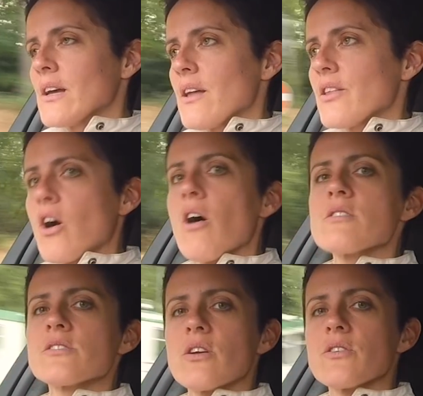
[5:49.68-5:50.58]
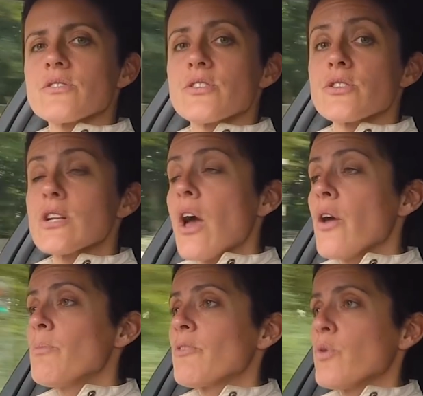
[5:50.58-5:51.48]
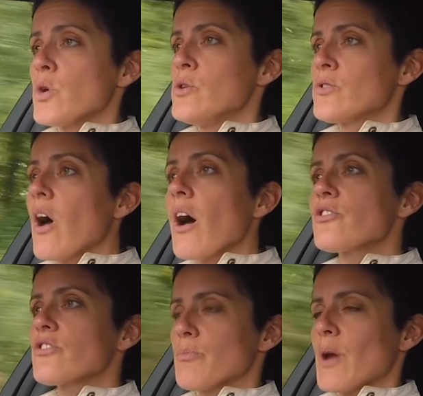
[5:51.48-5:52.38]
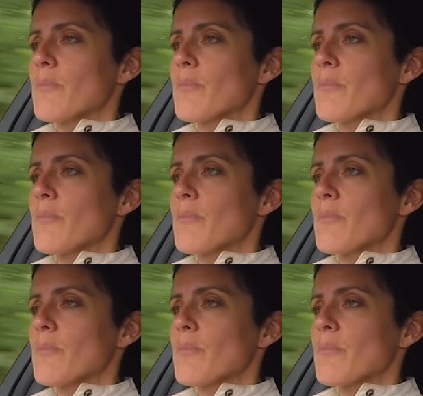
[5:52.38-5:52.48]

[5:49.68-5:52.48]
the car starts to slow before you touch the brake